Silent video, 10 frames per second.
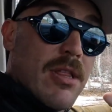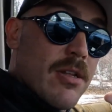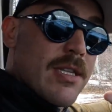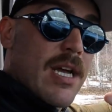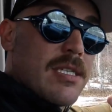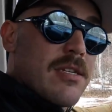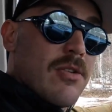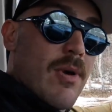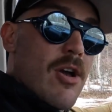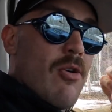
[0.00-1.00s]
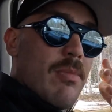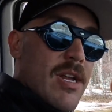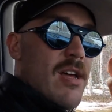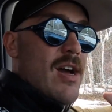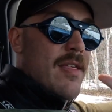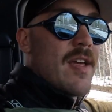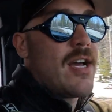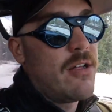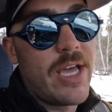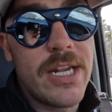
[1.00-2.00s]
a little dicey on the way out, but I think
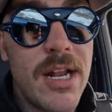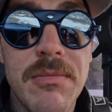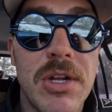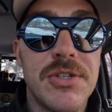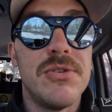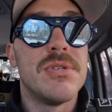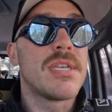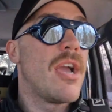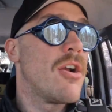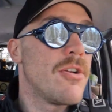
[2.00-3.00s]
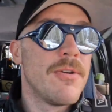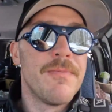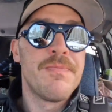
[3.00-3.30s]
I'll get it. I'm not too scared.